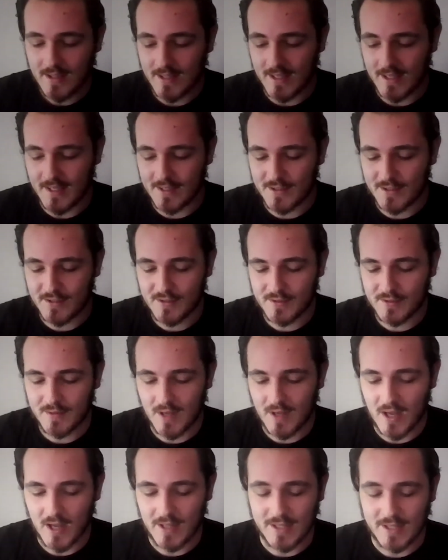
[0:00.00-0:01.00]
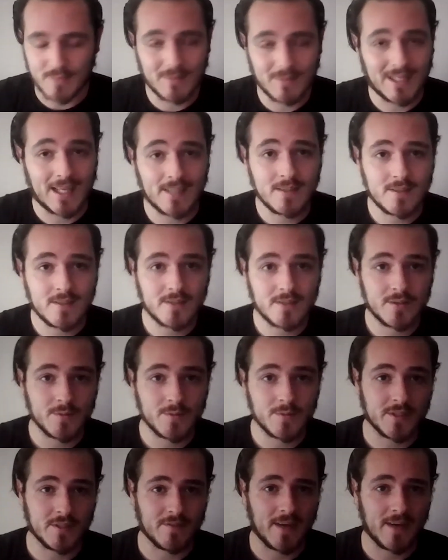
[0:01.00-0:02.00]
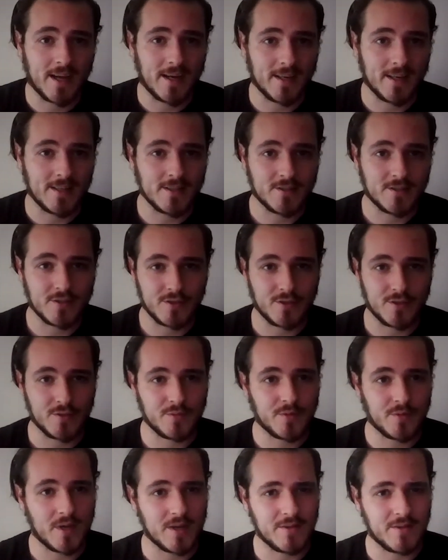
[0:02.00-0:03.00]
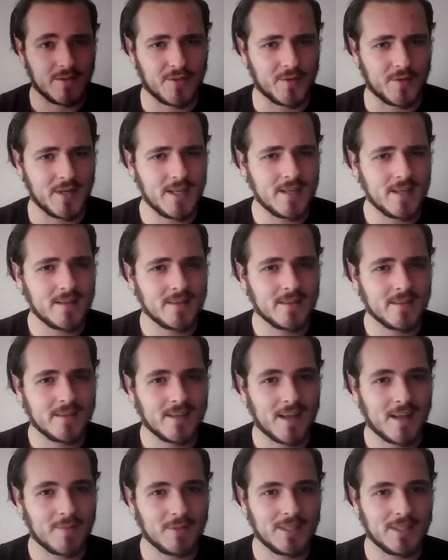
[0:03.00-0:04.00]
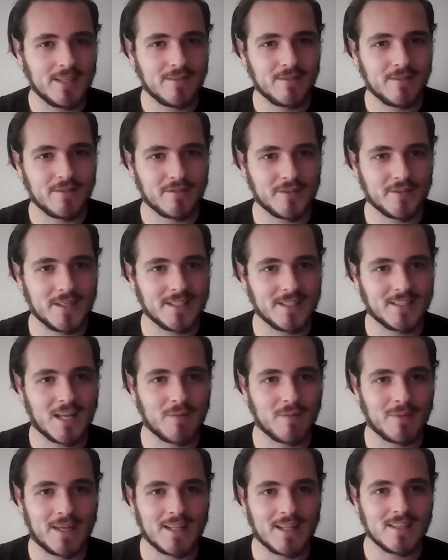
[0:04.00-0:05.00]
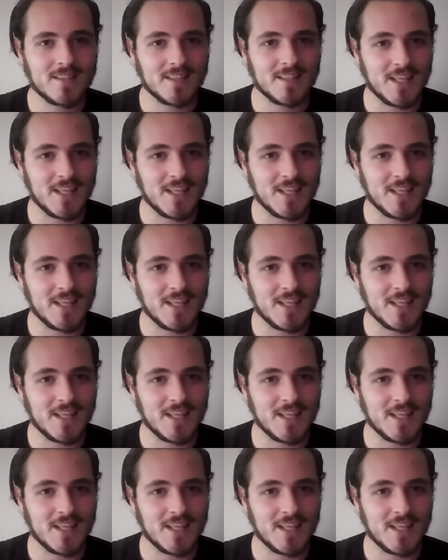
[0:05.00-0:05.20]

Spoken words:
these plans, which are divided into three, I believe, 3-step plans.